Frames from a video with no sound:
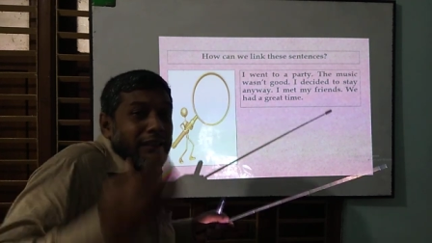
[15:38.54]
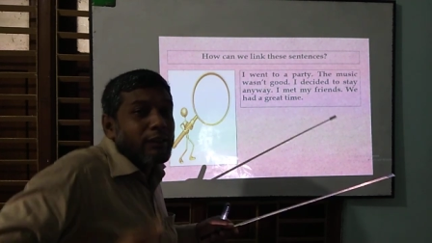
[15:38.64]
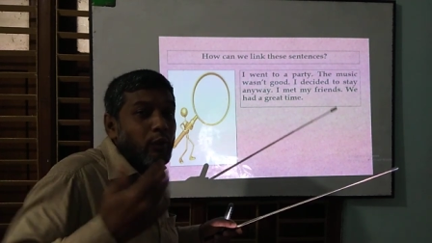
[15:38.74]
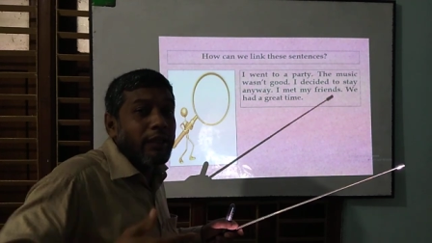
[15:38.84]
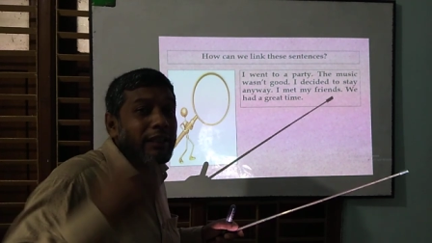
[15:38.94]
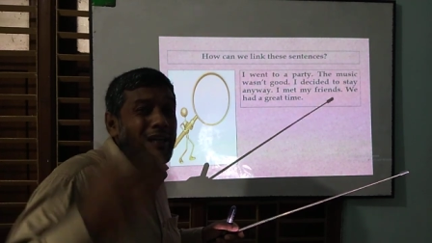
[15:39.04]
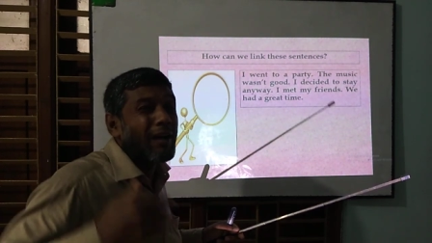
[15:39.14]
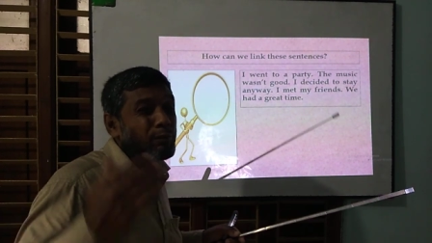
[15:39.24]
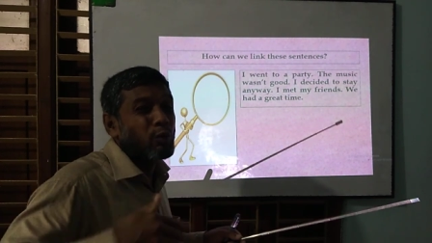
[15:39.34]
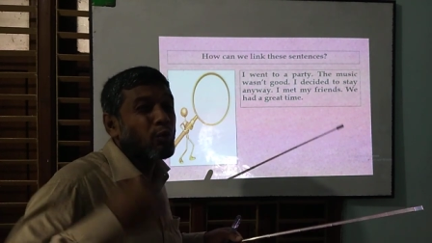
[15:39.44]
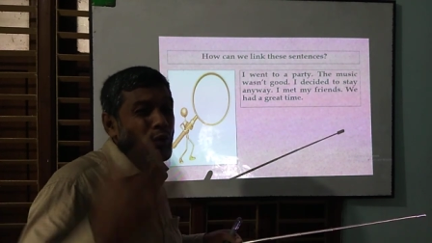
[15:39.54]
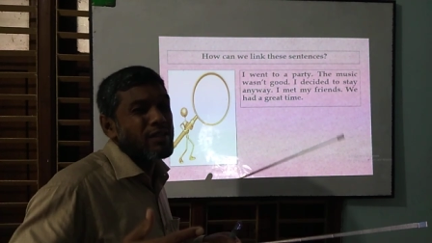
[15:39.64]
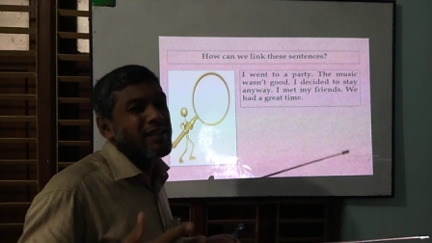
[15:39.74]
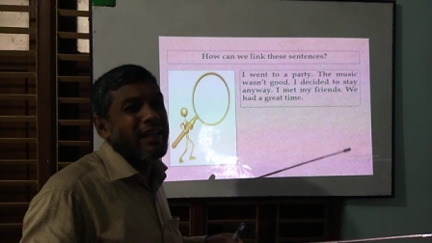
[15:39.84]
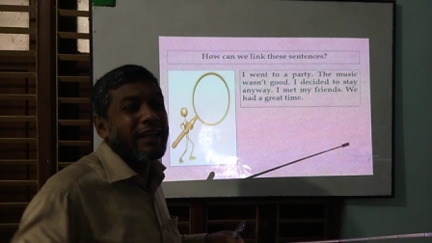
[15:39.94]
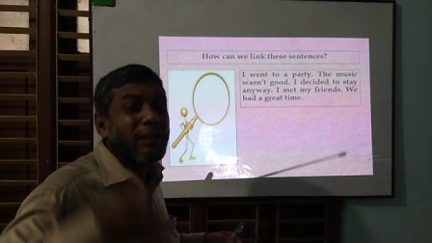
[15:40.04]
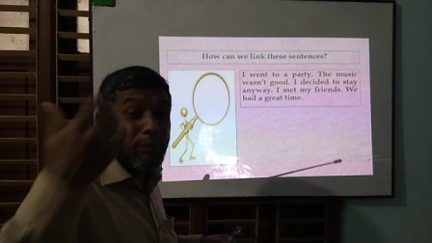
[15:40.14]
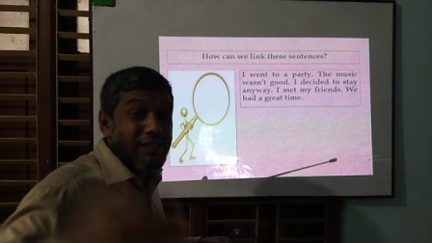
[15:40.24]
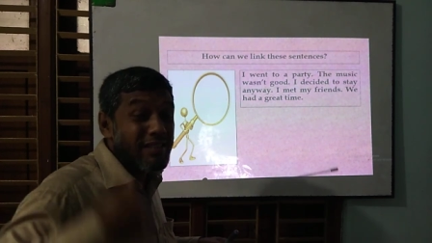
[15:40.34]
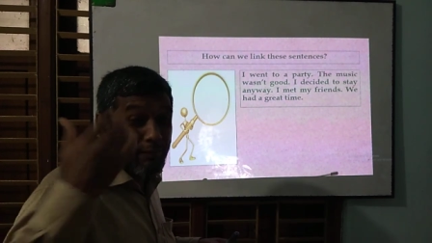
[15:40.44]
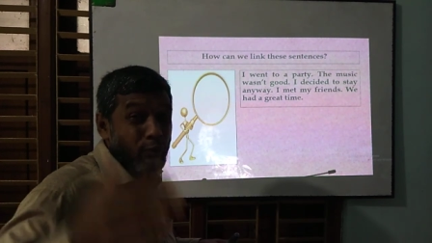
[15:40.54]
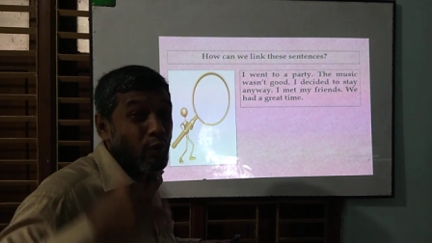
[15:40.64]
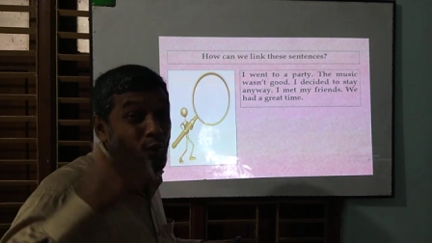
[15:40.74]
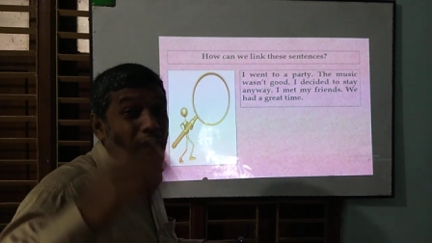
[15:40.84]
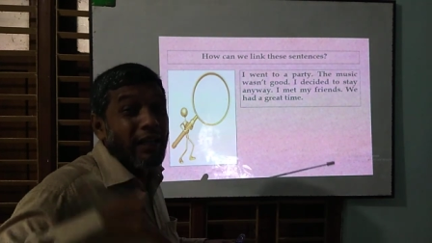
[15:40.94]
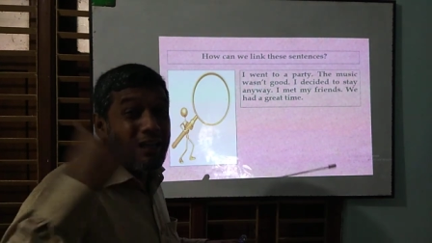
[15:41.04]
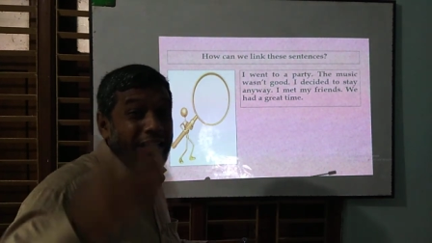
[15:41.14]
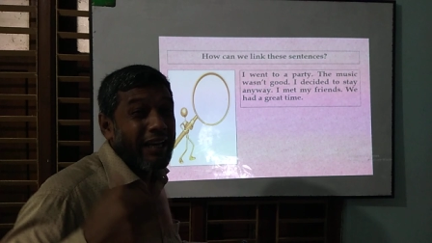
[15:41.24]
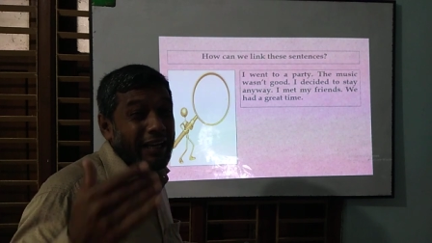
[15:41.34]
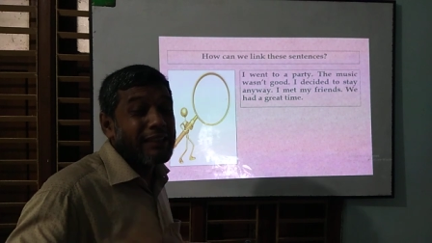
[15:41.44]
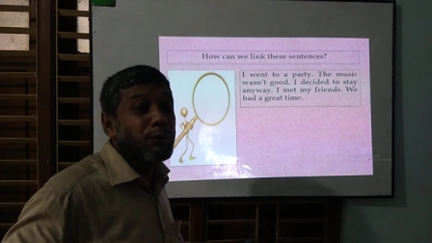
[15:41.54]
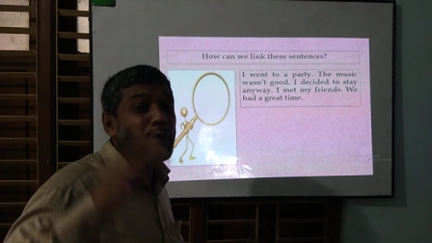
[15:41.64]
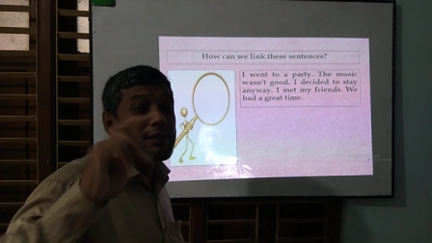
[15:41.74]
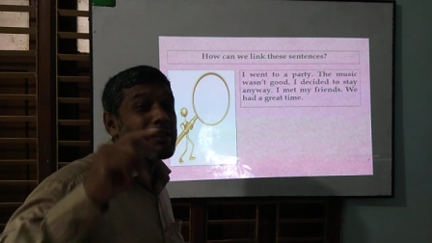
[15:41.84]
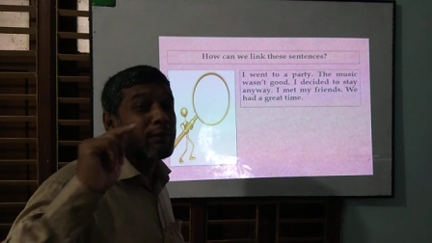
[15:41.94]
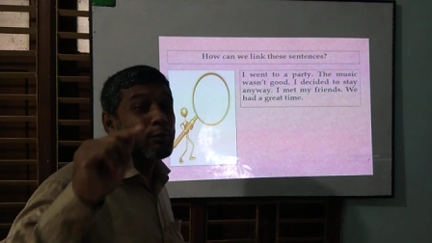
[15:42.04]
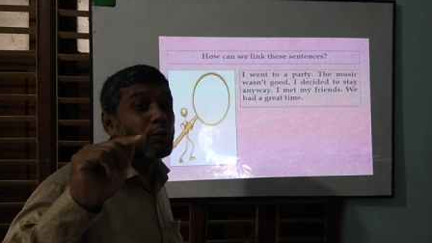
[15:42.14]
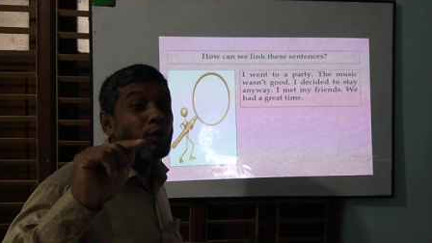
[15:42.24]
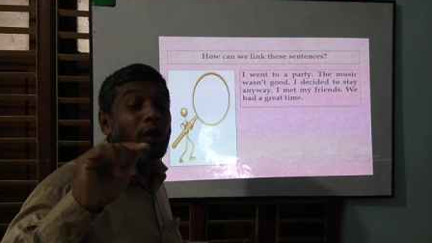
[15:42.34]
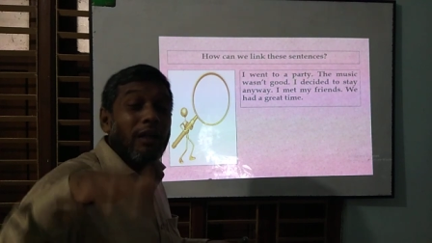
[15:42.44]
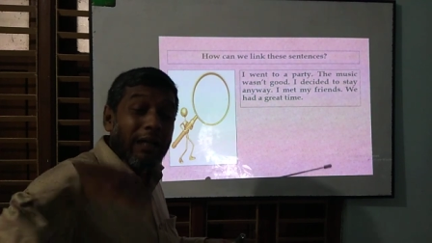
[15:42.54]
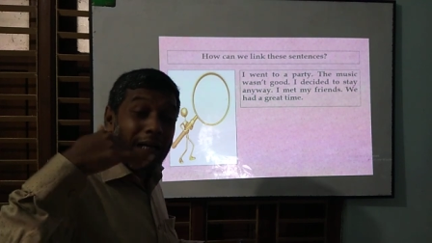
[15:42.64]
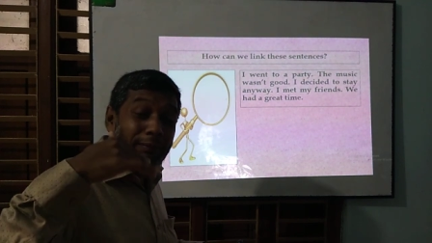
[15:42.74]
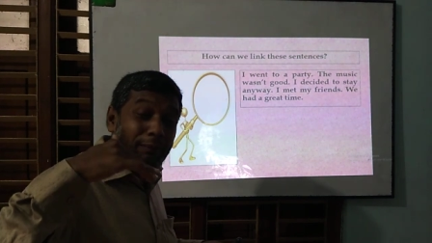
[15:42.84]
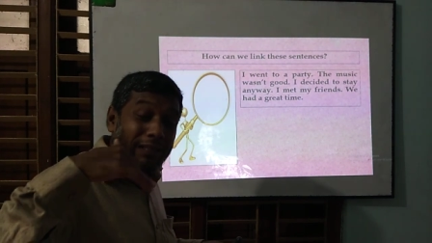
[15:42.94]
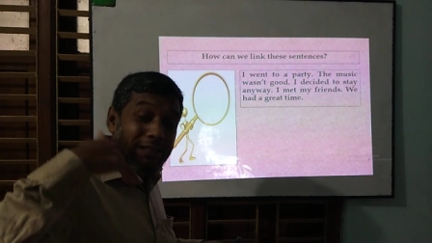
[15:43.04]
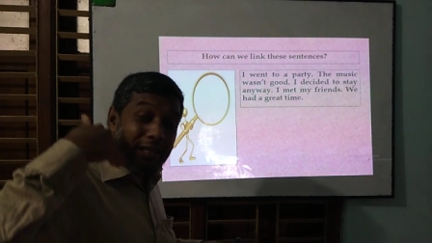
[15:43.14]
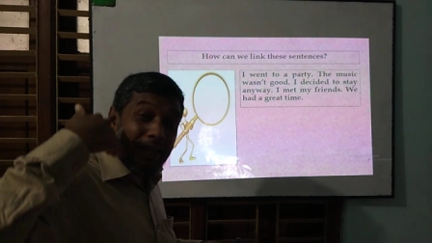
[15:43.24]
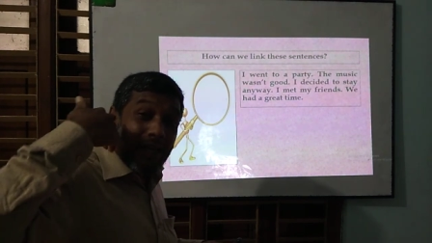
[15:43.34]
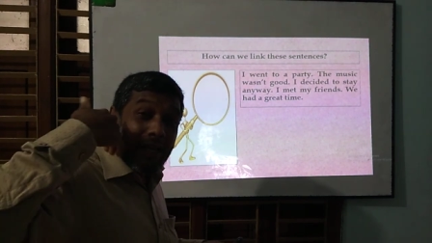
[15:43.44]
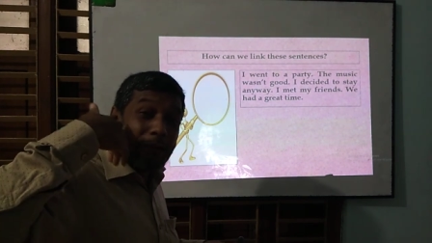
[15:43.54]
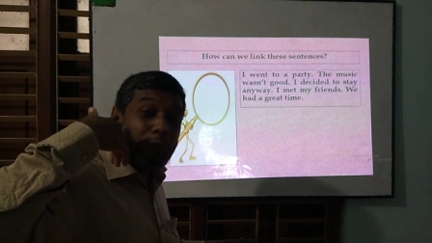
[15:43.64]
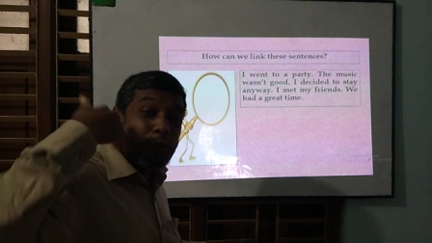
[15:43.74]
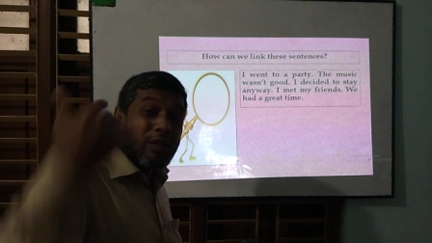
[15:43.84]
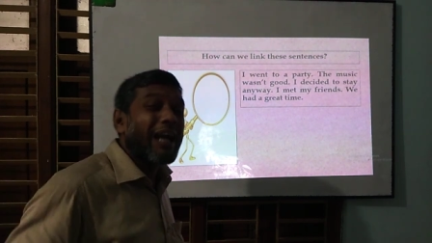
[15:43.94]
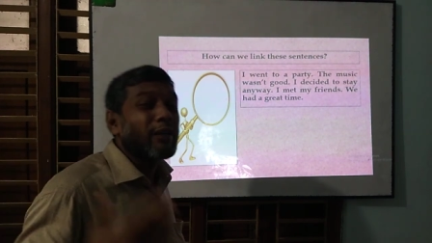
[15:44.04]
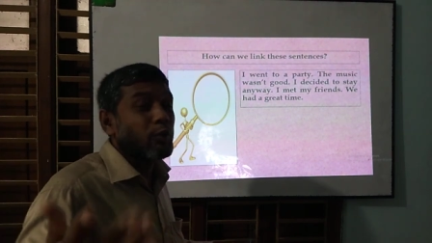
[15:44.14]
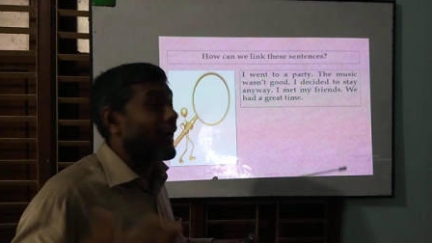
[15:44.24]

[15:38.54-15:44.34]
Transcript: this way, you have to consider, you must have to realize, you must have to try to